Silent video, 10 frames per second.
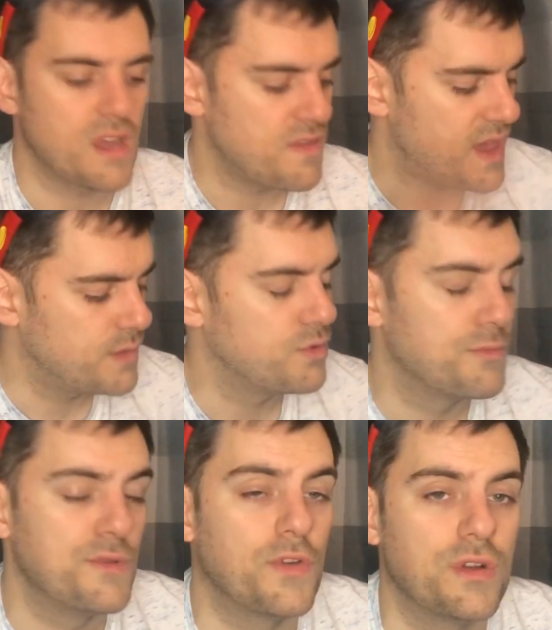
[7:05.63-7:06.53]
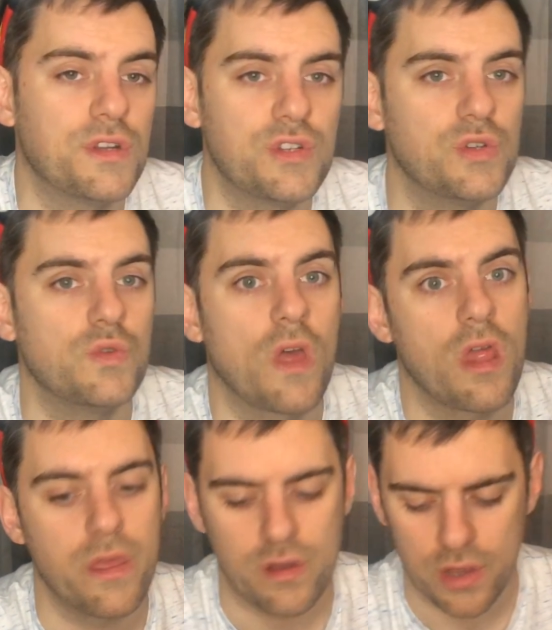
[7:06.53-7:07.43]
and then we'll move on to
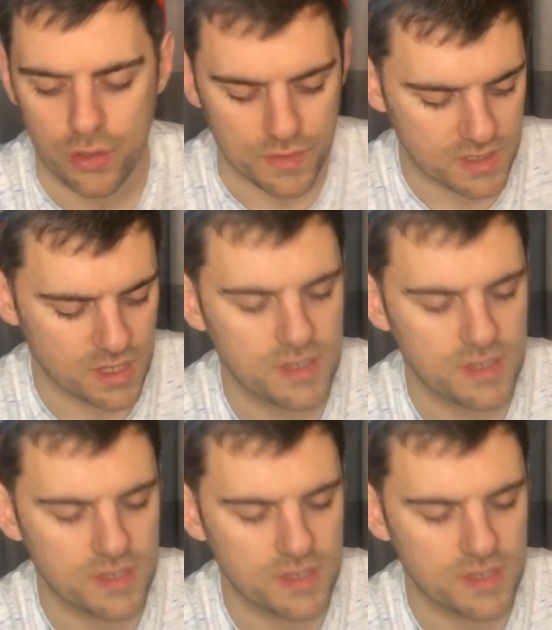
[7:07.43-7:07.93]
the clothes.